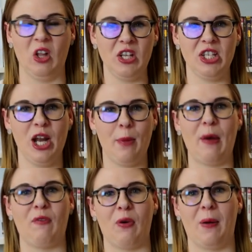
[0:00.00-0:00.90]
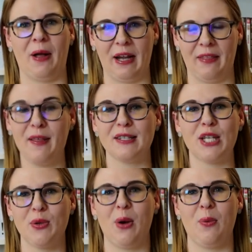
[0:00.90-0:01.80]
listen up everybody, this
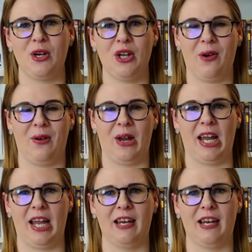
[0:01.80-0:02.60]
is what we're doing.